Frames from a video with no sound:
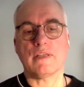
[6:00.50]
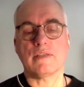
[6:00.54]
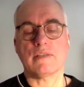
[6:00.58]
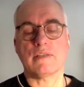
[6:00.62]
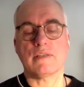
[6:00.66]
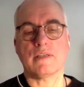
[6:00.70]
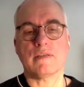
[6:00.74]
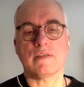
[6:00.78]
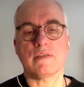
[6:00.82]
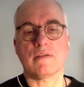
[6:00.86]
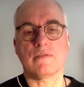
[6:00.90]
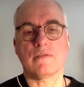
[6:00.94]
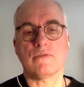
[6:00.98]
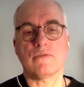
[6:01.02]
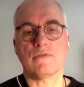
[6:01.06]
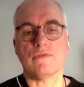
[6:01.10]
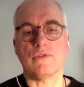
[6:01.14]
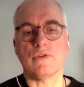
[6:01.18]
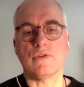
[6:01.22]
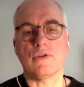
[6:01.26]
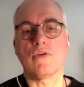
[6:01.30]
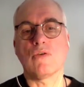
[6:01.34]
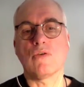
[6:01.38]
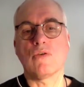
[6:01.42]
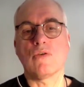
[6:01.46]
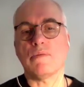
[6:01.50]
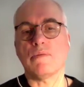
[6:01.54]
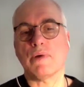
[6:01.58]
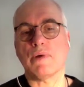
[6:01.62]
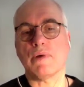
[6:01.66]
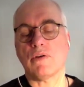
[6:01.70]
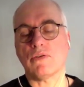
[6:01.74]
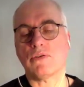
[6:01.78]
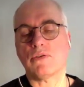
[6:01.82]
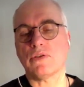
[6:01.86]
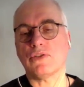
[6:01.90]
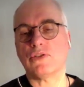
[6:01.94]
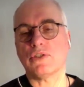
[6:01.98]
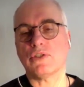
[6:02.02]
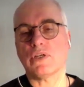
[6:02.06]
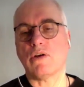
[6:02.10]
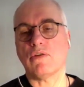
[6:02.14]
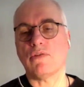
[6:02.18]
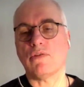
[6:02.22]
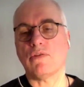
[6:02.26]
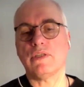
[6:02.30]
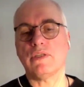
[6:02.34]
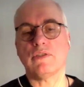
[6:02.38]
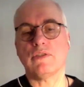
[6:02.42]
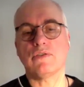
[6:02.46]
things to know about the
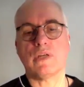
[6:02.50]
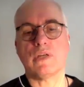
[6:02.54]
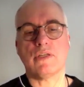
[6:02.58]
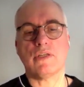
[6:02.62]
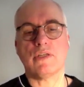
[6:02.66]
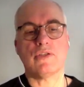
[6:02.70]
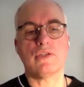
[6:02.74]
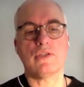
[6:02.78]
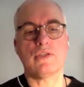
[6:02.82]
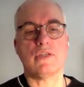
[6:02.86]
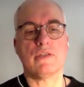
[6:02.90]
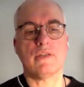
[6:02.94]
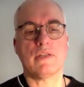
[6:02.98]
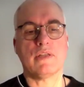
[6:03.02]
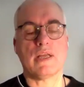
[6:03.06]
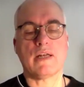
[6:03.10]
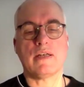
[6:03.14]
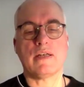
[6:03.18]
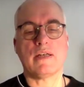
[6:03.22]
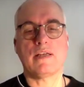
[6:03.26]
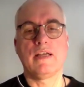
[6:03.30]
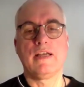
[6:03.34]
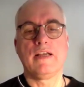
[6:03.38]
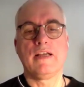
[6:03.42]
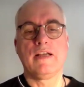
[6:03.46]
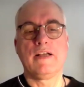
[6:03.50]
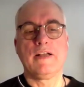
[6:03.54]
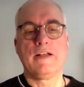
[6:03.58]
Shaolin tradition, that